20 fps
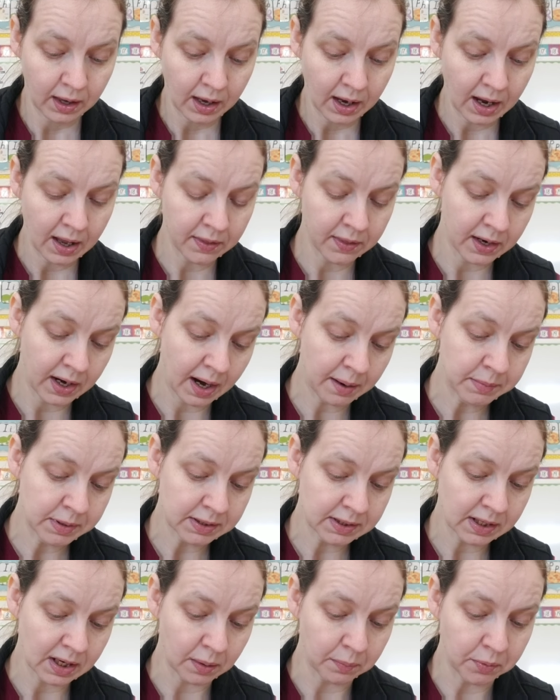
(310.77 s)
And then I'm
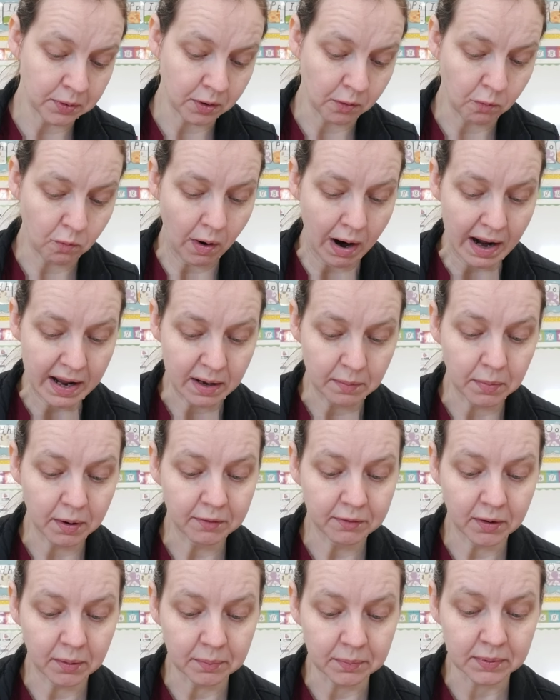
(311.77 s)
just going to put a Y
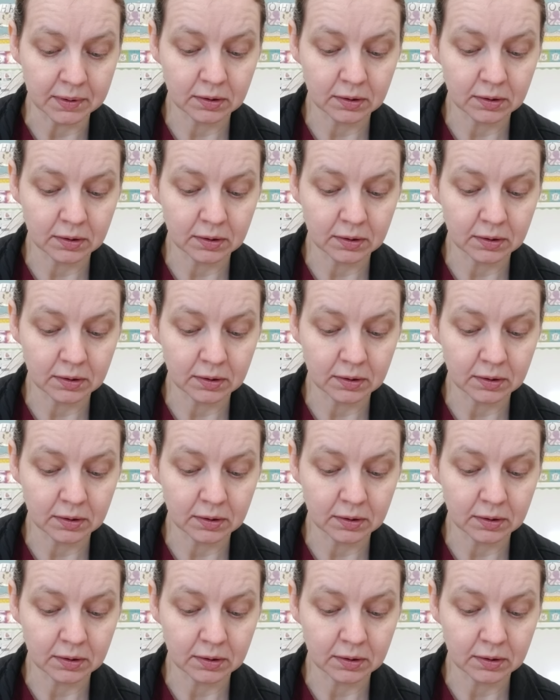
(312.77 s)
above them